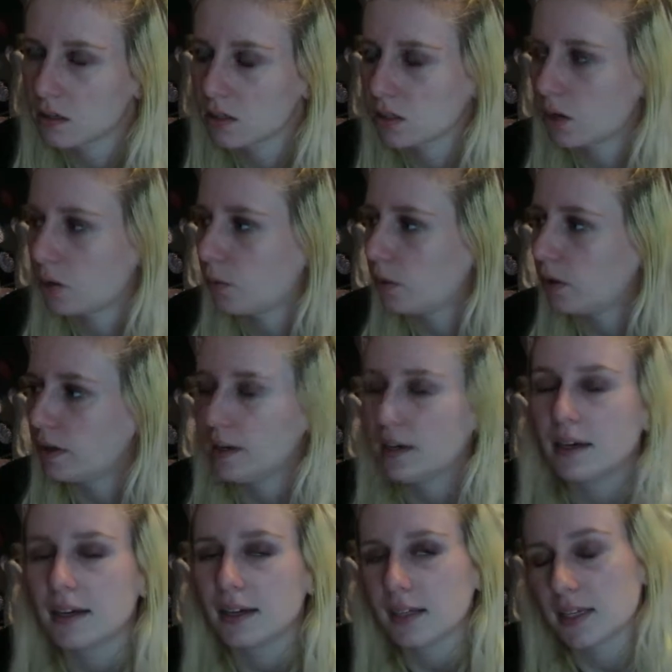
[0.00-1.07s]
So
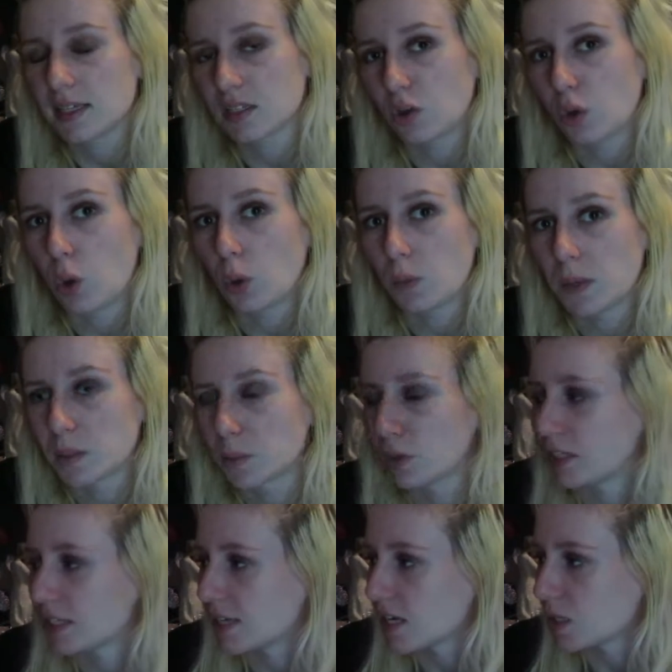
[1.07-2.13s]
this will hold
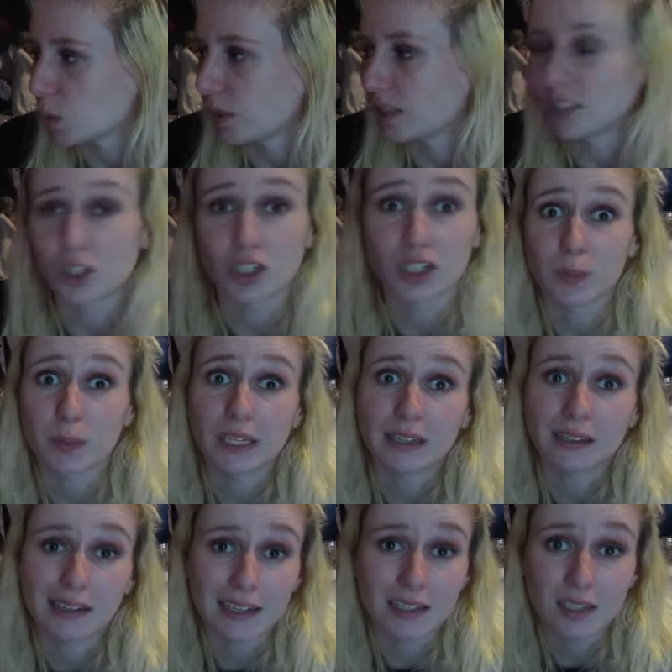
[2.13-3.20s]
memories as well as being
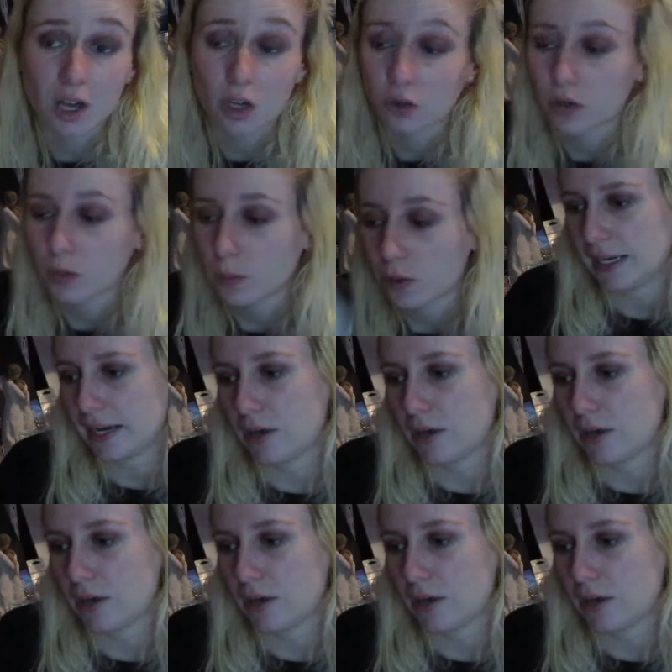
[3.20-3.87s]
a nice coloring book.